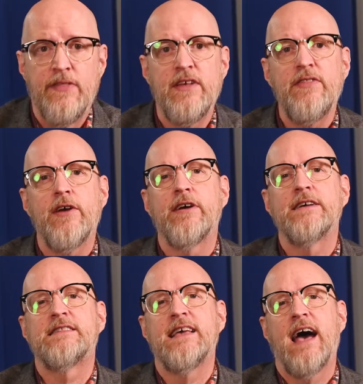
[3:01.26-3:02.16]
Then there
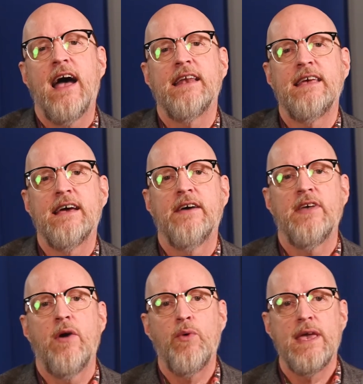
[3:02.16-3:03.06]
is the idea
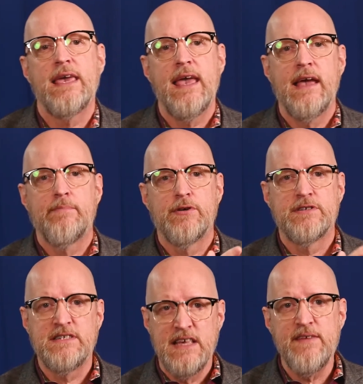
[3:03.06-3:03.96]
that we can't
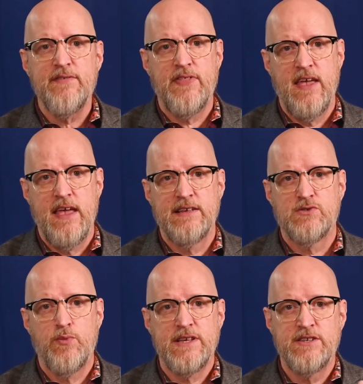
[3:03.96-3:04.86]
perceive
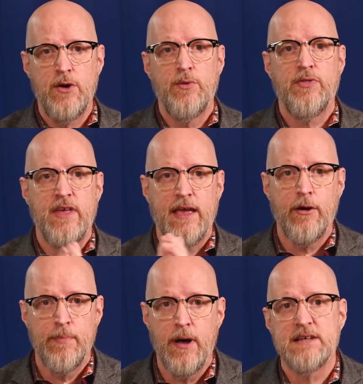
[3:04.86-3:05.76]
things we don't think
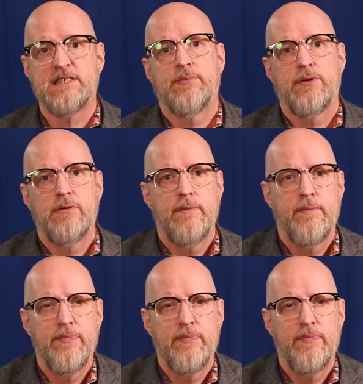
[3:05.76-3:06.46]
are possible.